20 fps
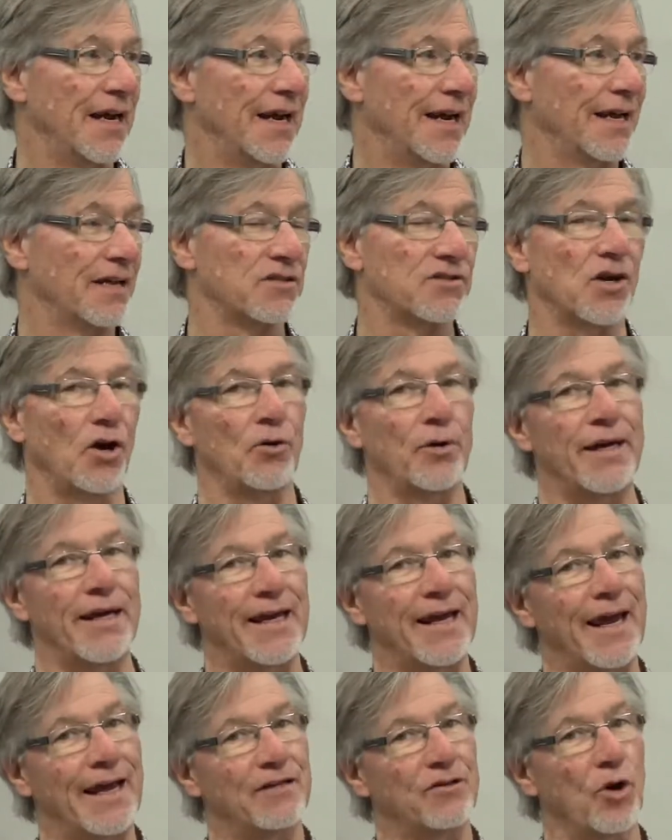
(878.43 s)
And so he
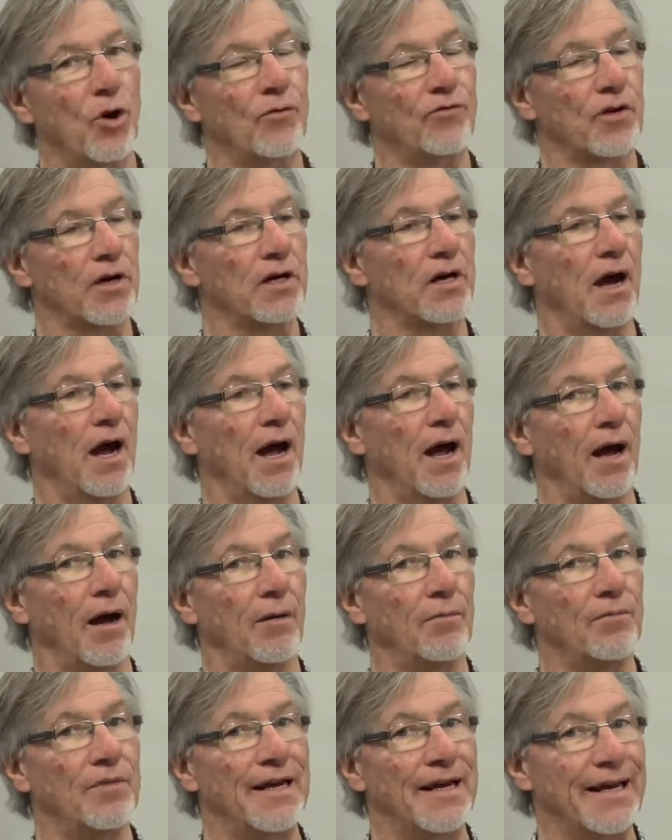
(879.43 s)
had to
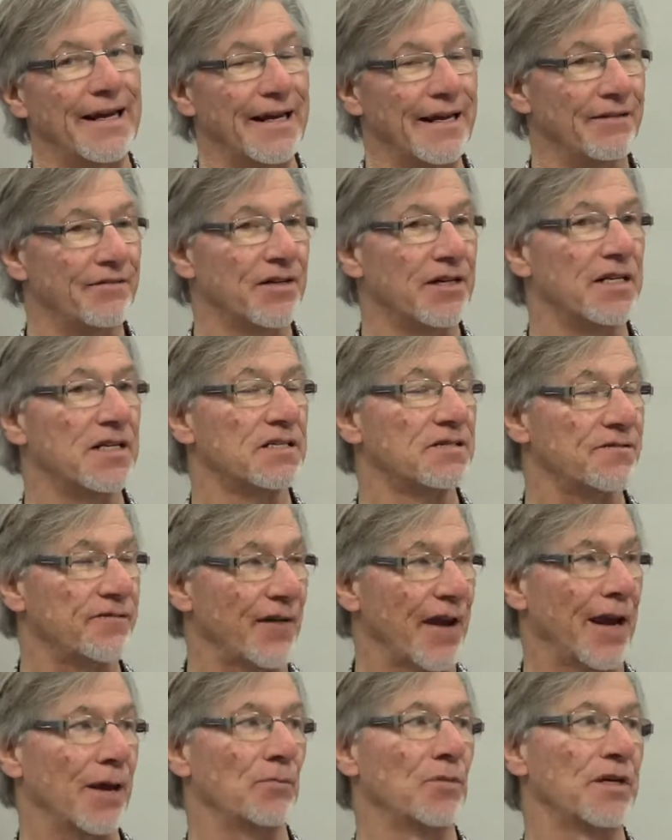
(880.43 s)
overcome even his
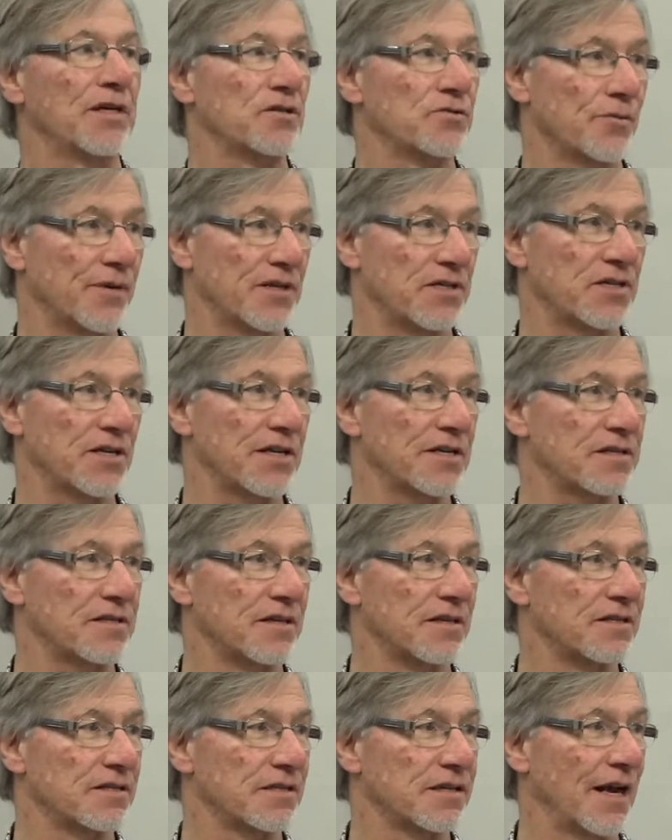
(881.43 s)
family's
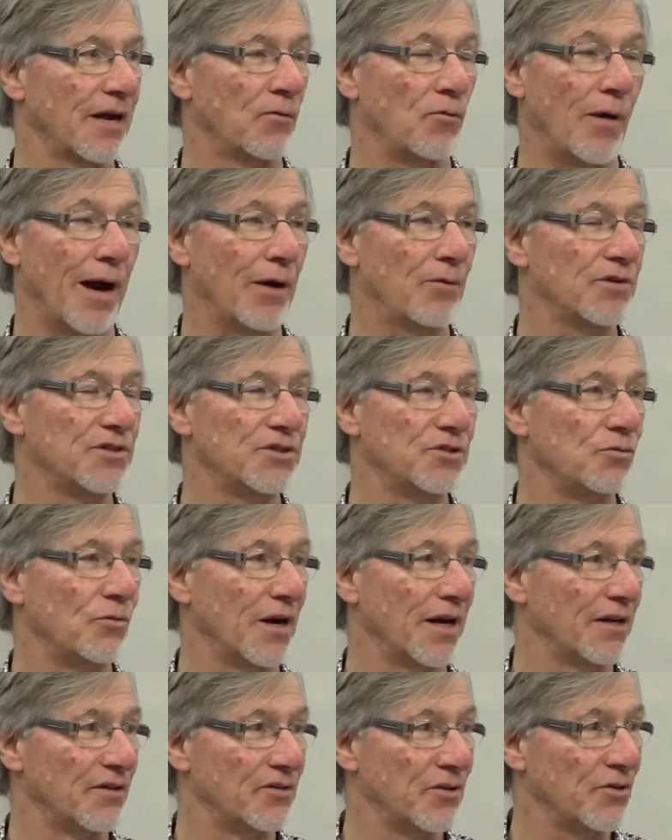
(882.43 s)
resistance like, why would you want
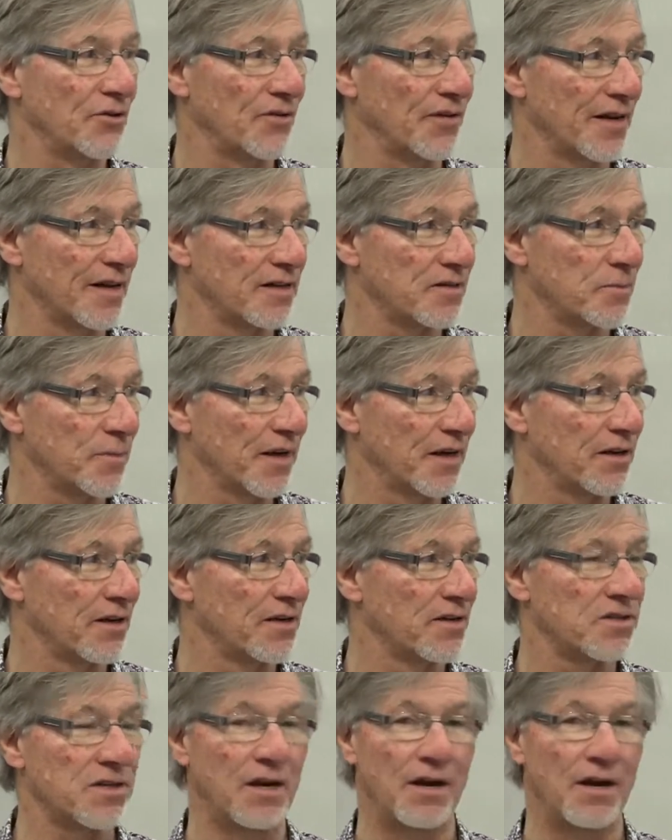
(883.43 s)
to do this? Because